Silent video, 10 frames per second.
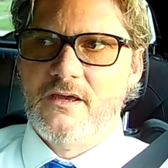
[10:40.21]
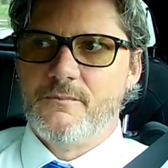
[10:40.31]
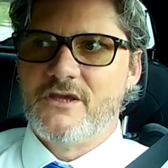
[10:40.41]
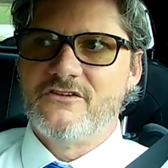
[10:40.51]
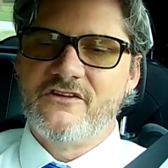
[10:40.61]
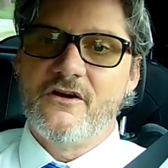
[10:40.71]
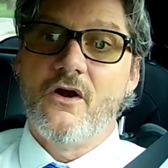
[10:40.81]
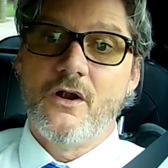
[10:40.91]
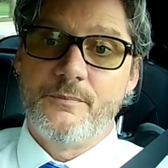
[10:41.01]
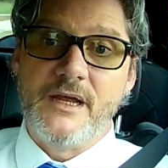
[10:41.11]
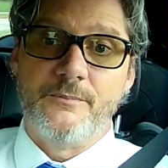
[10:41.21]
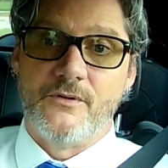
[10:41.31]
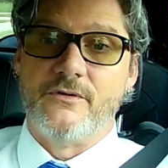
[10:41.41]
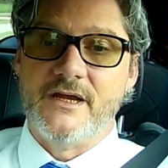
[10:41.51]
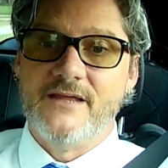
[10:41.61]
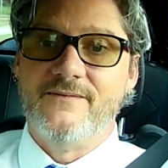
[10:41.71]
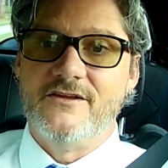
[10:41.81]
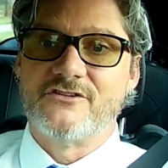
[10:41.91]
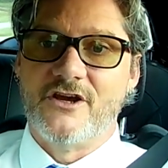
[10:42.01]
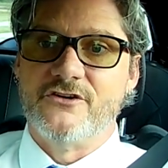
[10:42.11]
Because there are people in
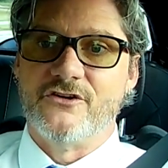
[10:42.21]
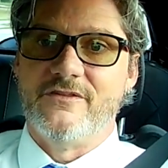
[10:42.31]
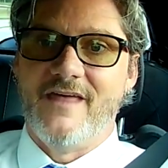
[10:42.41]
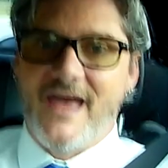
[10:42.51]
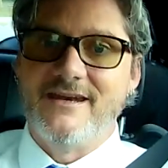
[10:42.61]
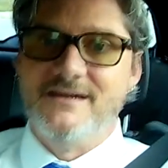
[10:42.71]
this country that